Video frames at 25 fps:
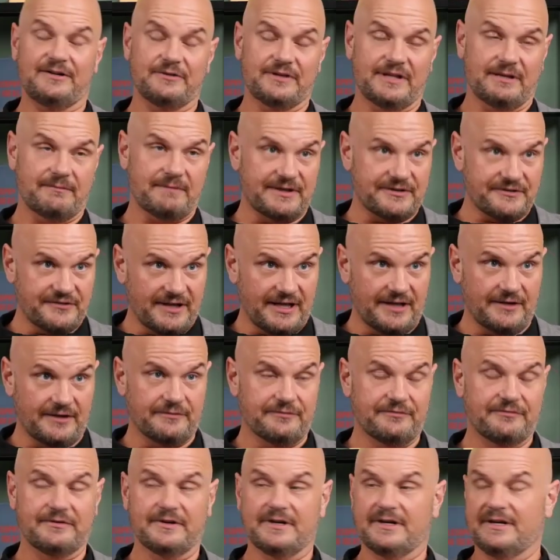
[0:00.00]
I do that
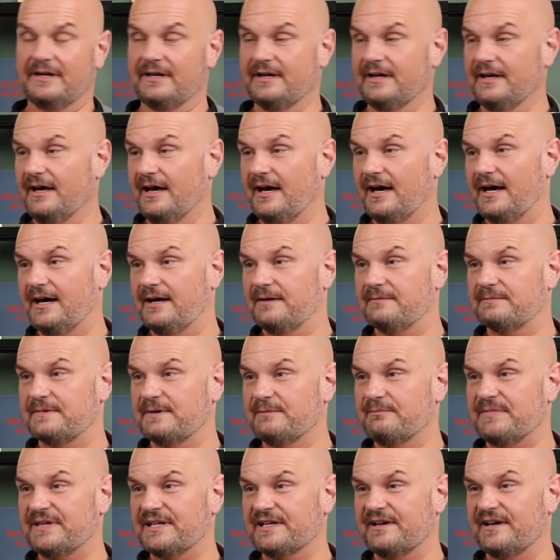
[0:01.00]
myself
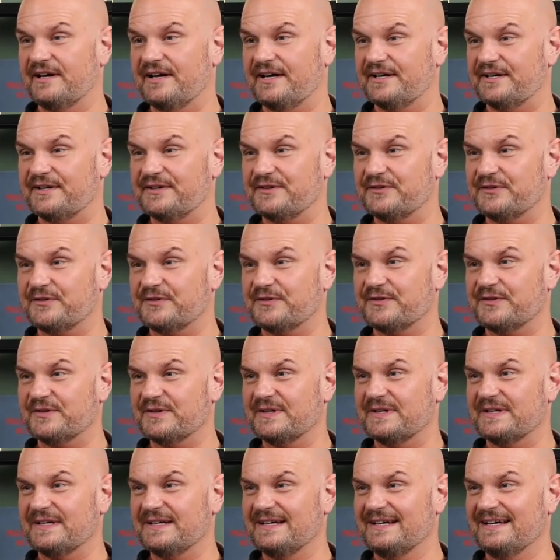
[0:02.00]
um,
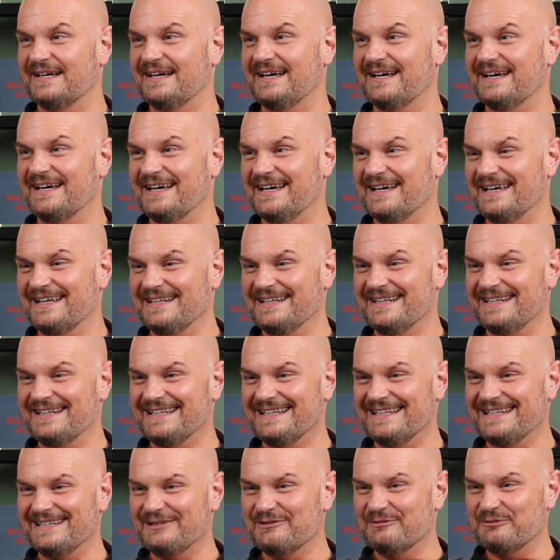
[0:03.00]
because
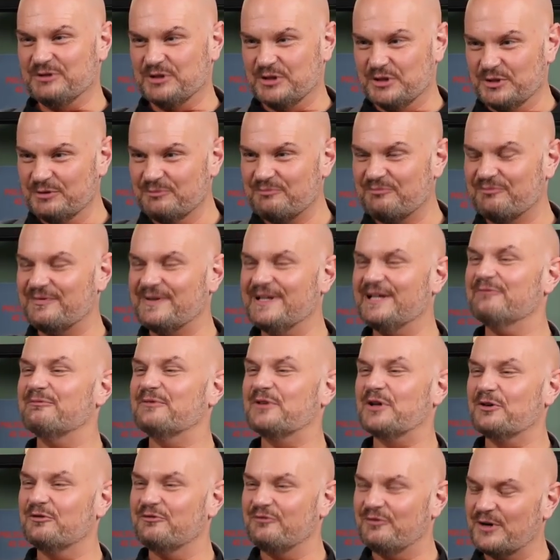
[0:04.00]
new
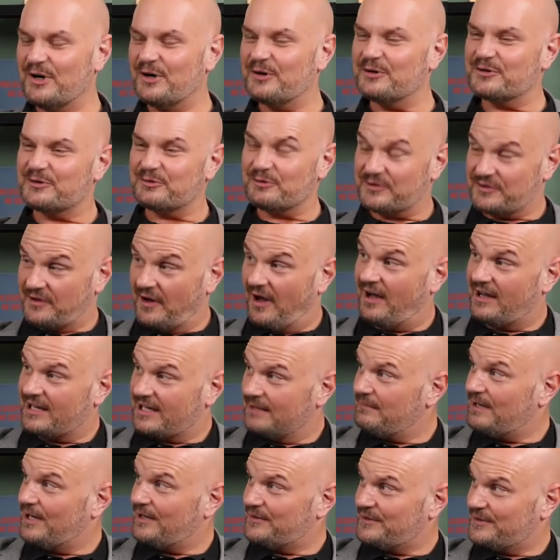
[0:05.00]
new folks will
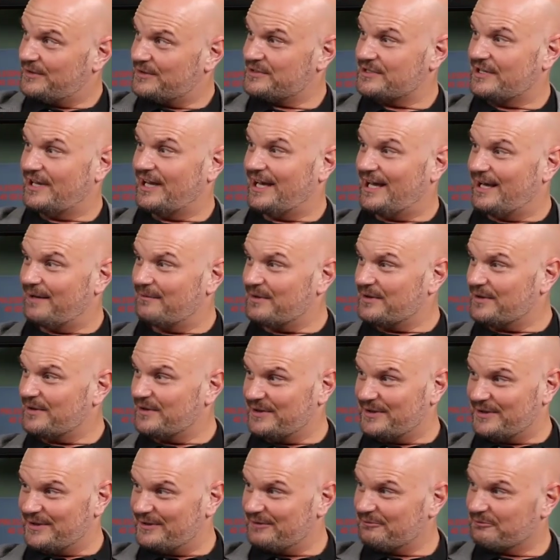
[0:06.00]
talk about their job.
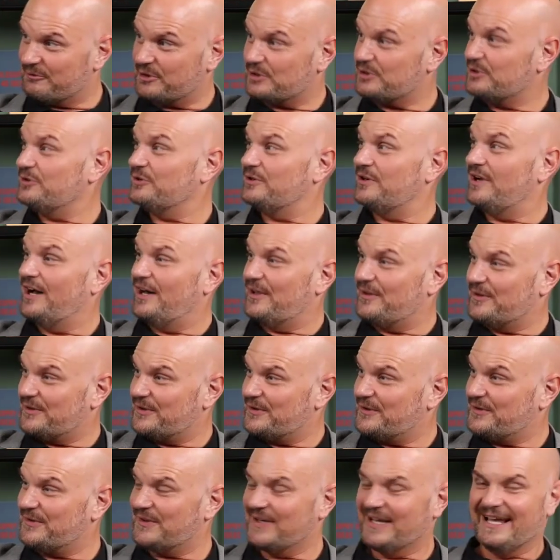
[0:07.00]
They'll recruit
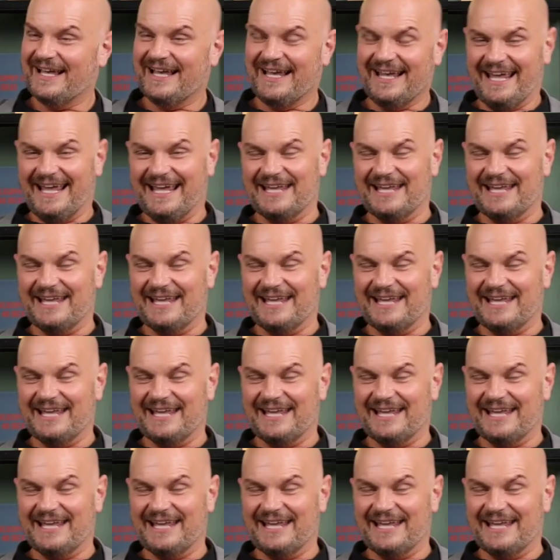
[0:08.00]
others.